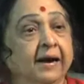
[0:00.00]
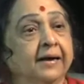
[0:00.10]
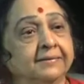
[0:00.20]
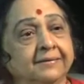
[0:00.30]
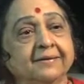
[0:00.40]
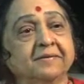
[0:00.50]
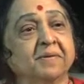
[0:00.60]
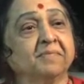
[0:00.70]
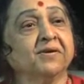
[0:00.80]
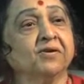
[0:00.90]
I still
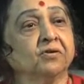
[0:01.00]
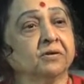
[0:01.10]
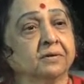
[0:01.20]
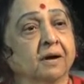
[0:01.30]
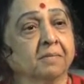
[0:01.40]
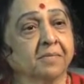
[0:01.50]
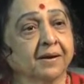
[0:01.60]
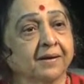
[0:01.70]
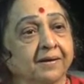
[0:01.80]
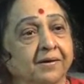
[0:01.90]
remember Dr.
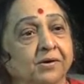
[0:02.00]
Damle,